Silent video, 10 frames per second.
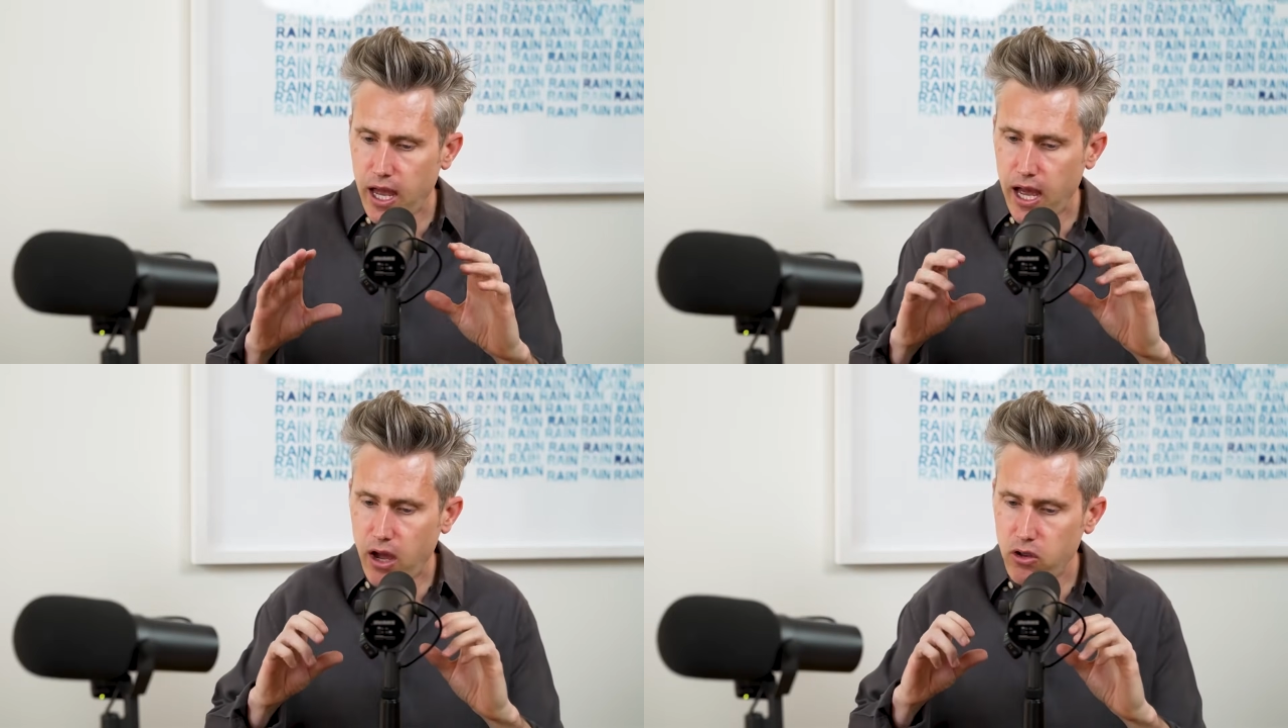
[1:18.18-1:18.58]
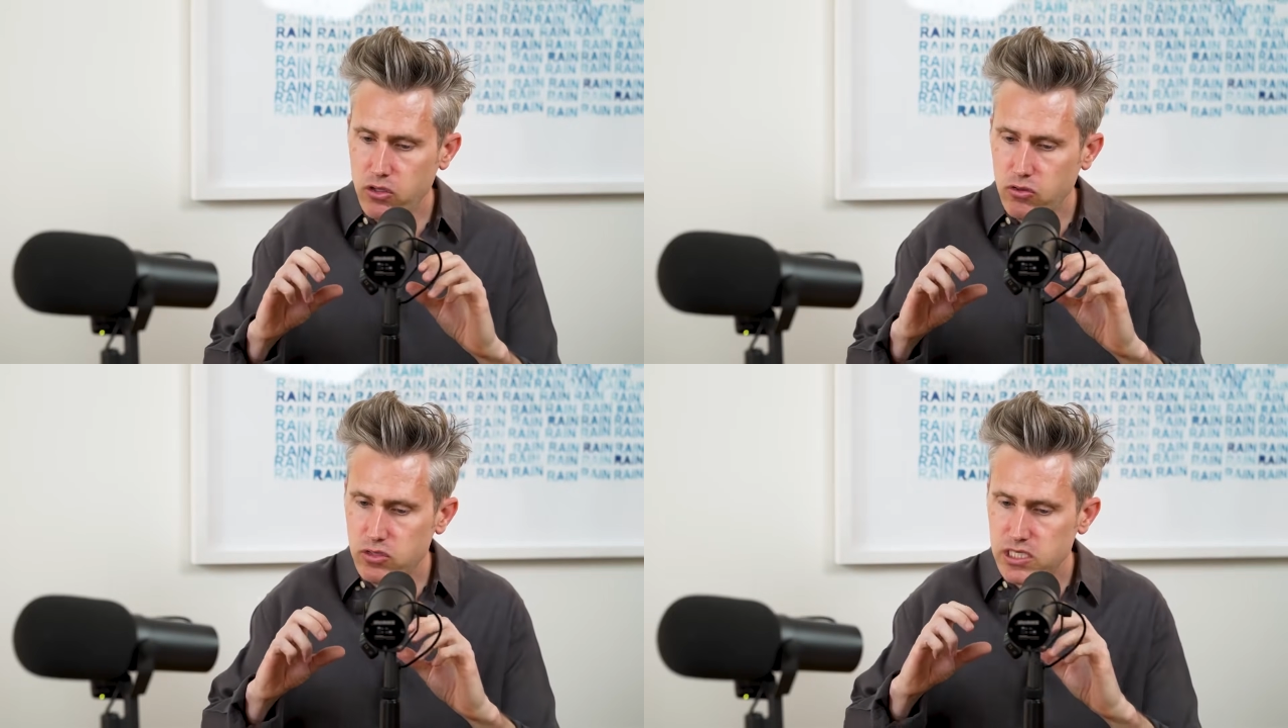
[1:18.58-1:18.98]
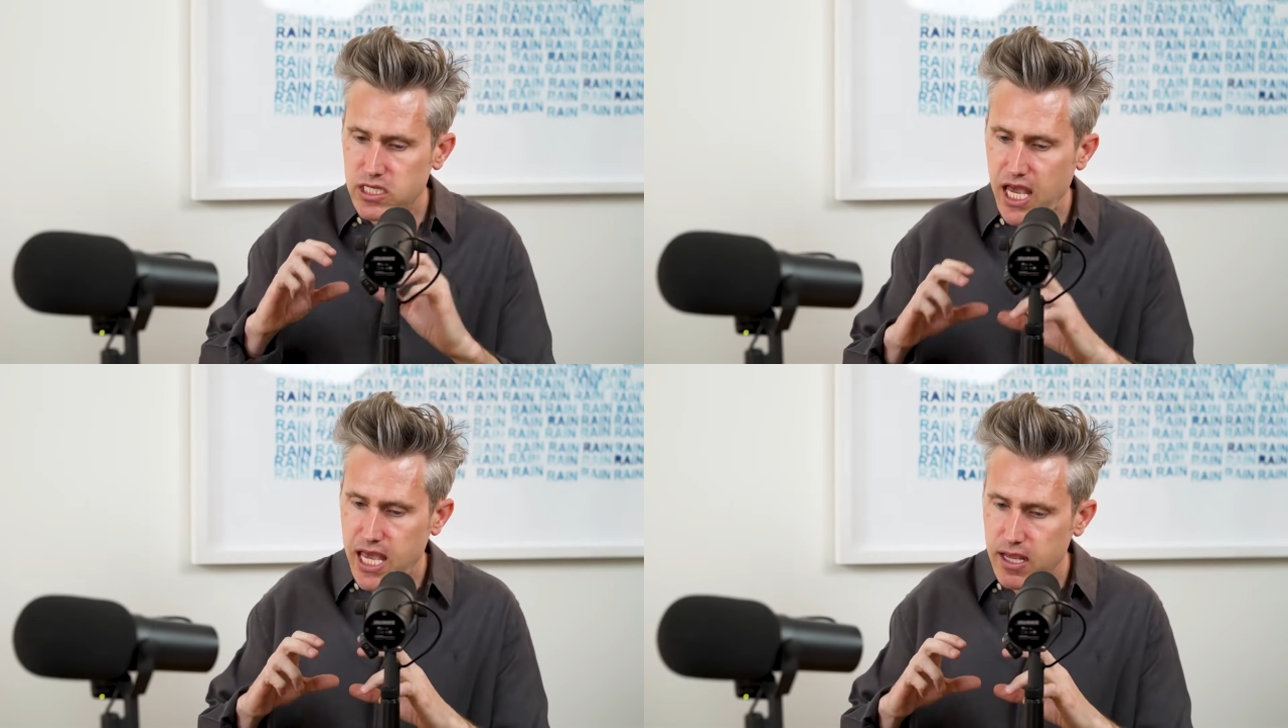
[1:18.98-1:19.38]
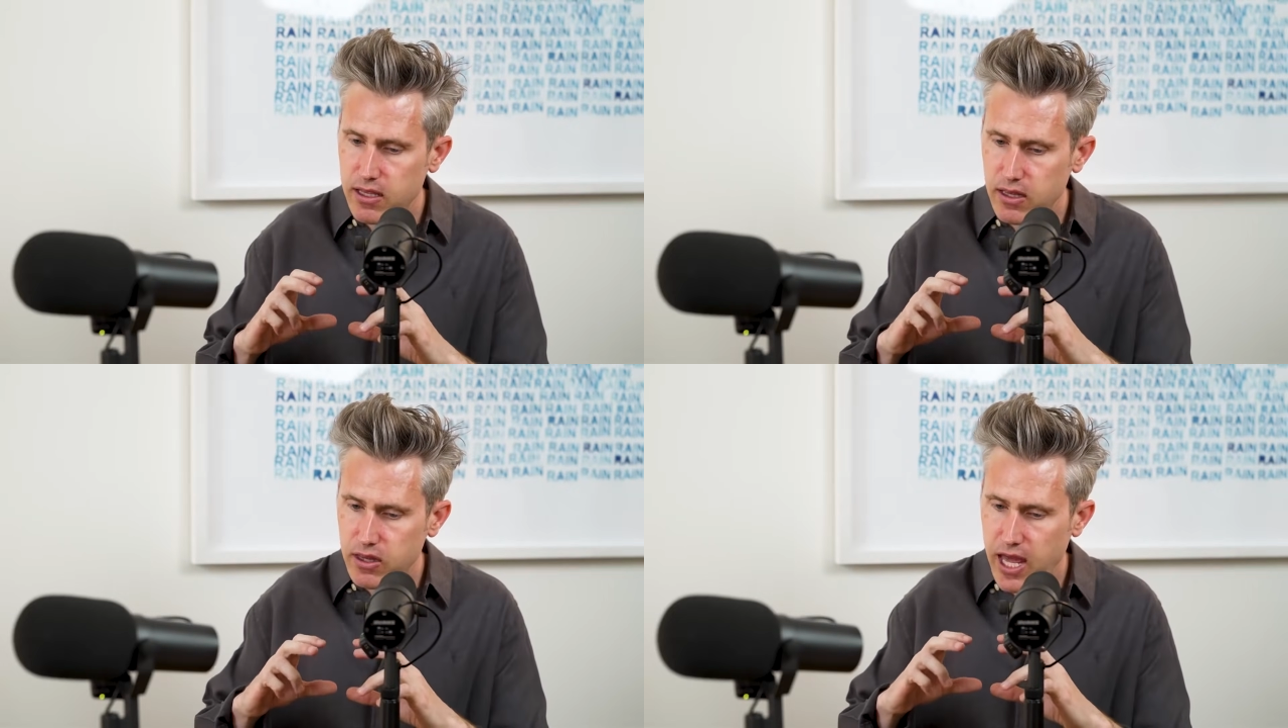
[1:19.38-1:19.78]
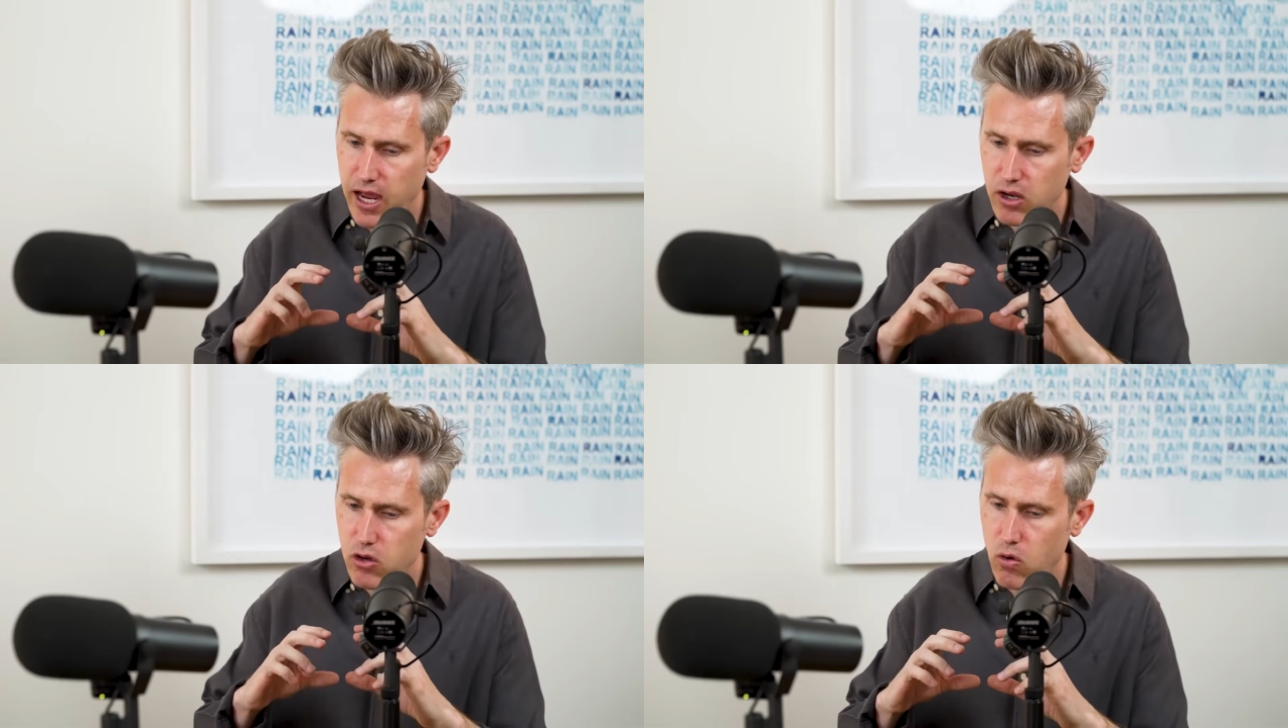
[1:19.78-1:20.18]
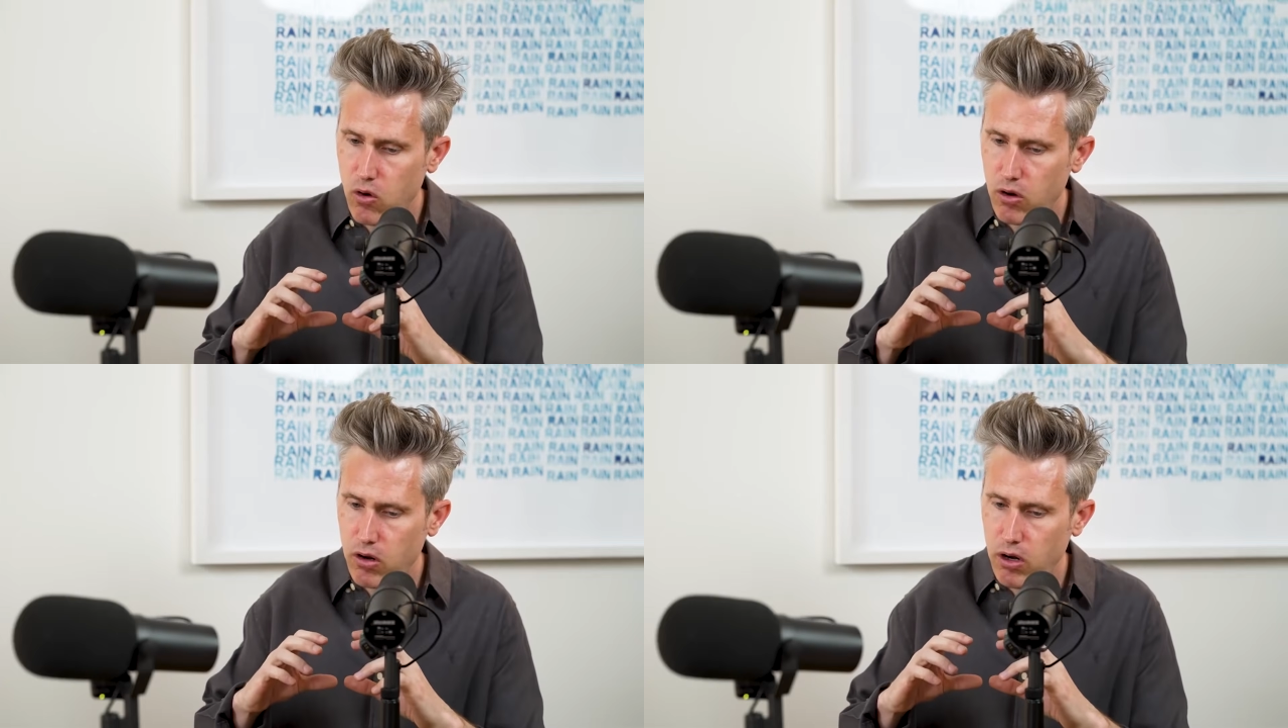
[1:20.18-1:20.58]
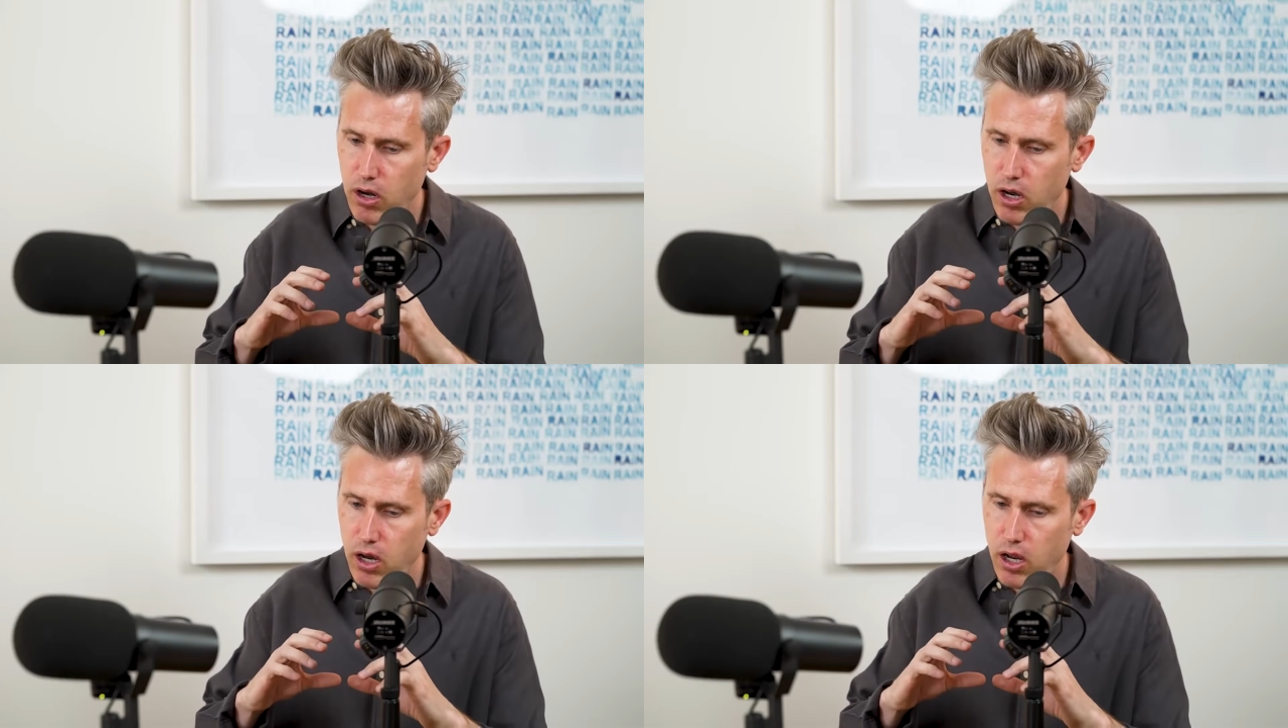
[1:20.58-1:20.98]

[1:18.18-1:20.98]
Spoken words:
how you take that core